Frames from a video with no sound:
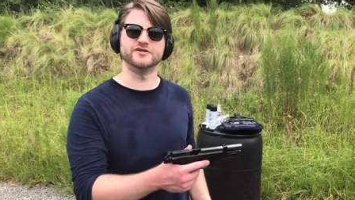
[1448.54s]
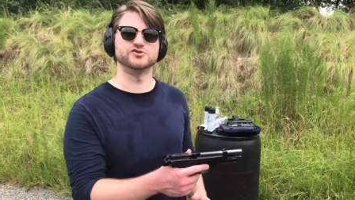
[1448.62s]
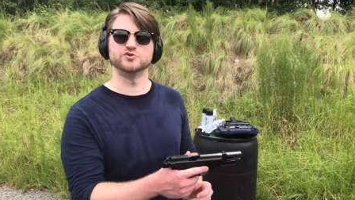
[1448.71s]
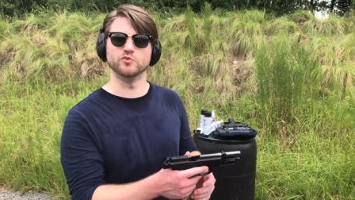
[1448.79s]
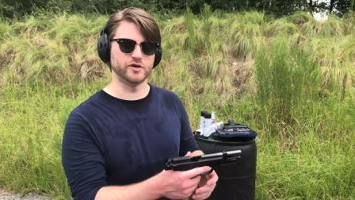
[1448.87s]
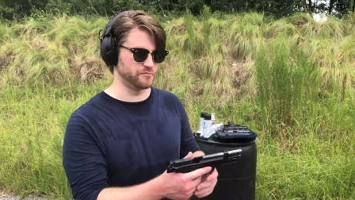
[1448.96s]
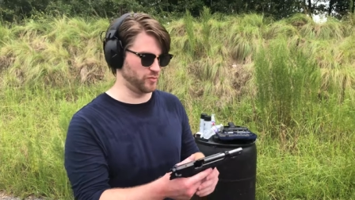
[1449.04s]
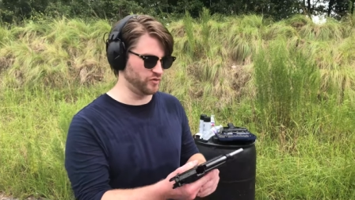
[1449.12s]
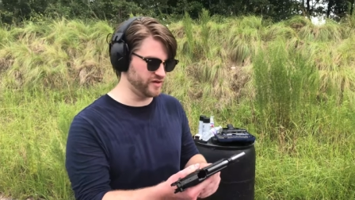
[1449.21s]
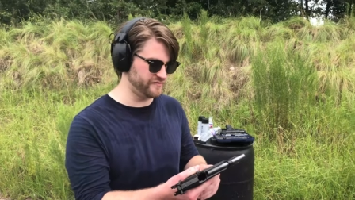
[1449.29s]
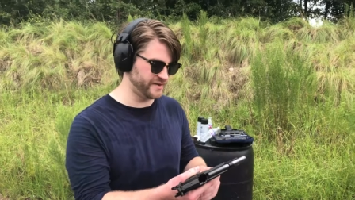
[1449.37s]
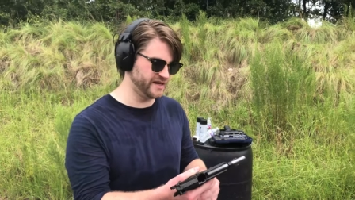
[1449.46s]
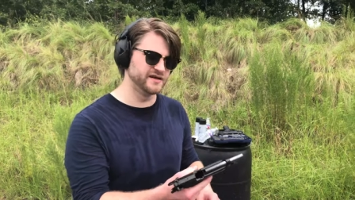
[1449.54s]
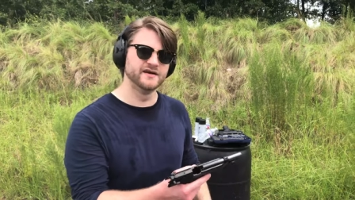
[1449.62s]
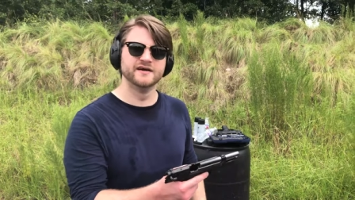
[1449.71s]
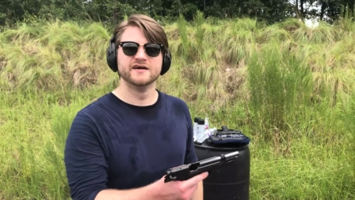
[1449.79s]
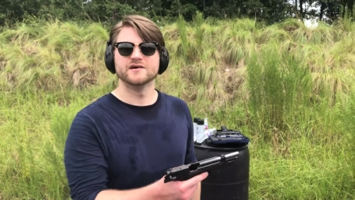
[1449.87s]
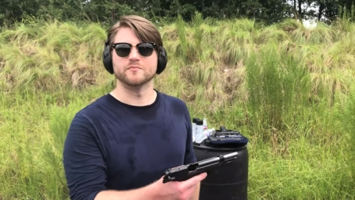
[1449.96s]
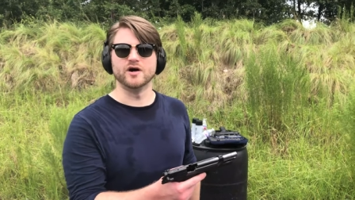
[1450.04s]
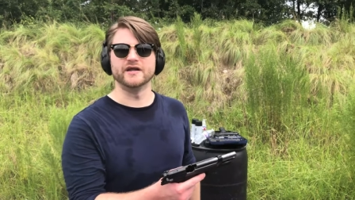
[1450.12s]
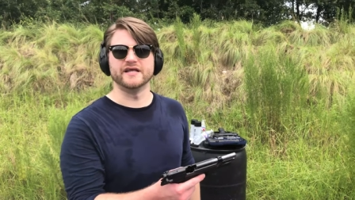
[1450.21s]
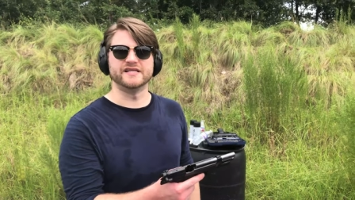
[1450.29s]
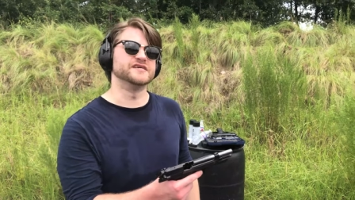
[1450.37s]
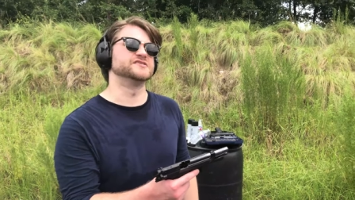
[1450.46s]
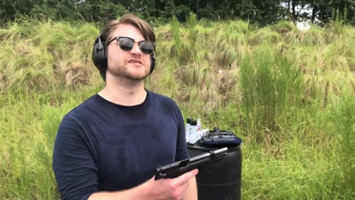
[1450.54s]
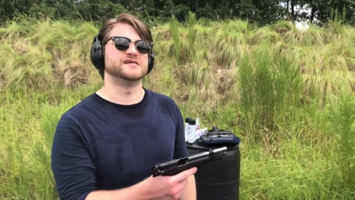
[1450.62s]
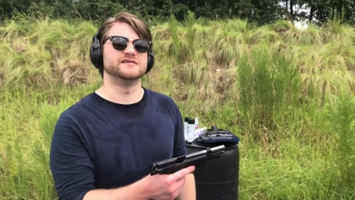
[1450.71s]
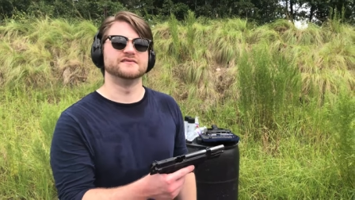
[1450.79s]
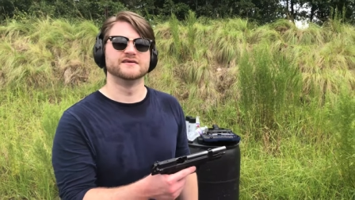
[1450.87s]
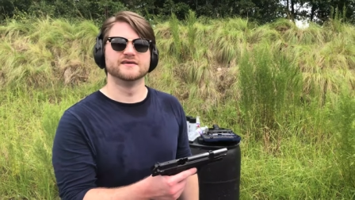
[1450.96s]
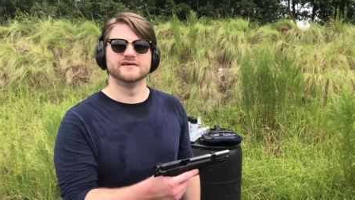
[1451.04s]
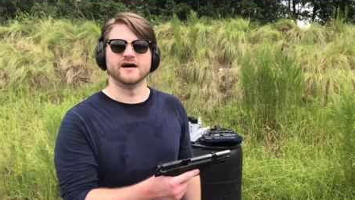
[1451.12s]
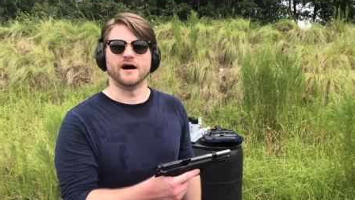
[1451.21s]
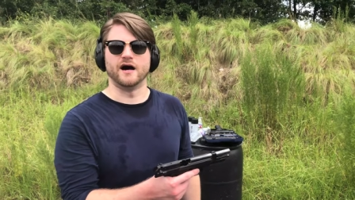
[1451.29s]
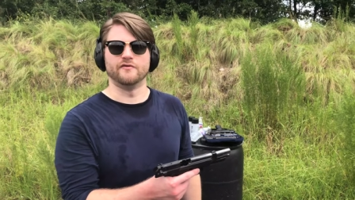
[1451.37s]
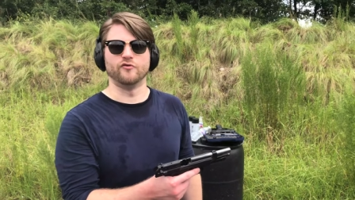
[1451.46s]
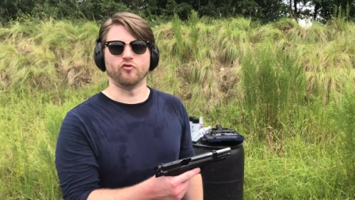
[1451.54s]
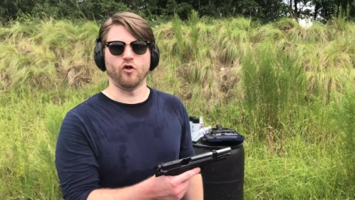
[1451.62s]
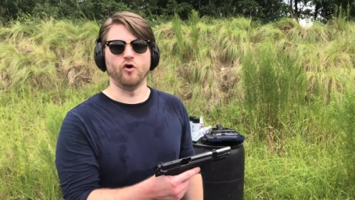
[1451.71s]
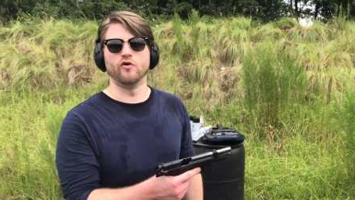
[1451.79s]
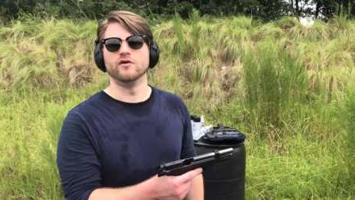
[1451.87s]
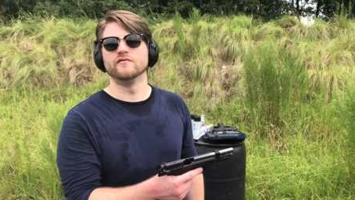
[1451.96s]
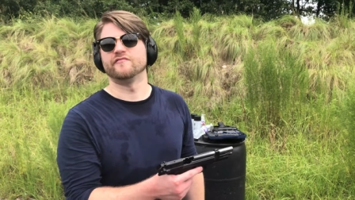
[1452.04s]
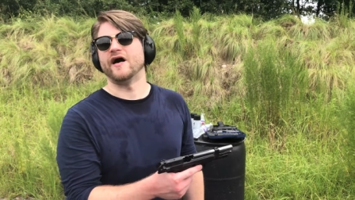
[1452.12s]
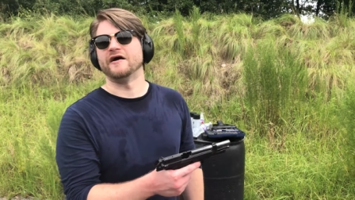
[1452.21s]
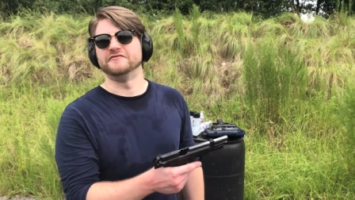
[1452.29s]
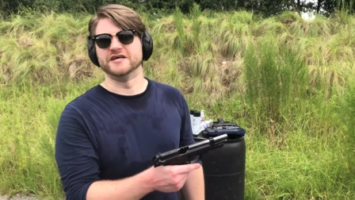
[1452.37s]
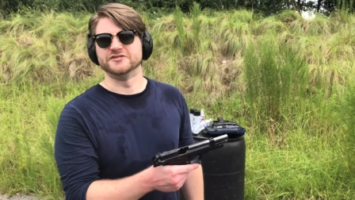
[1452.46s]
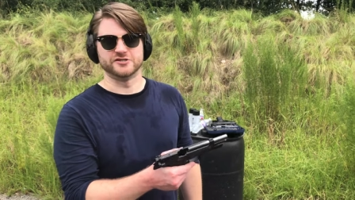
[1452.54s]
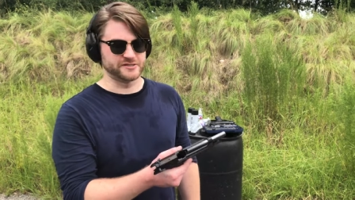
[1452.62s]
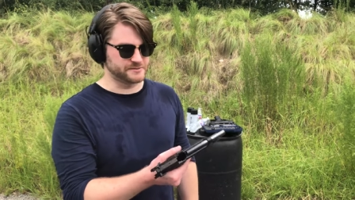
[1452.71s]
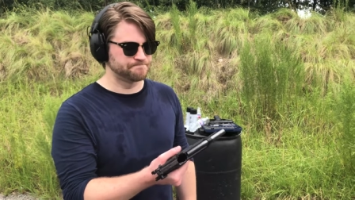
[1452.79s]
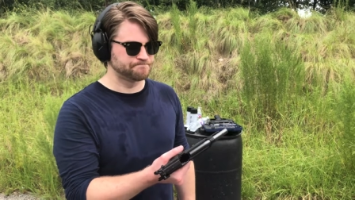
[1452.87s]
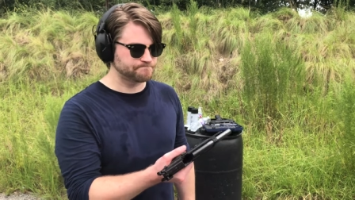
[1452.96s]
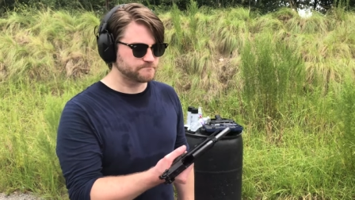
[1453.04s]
because you wouldn't believe me, but it is in uh, the low five digits.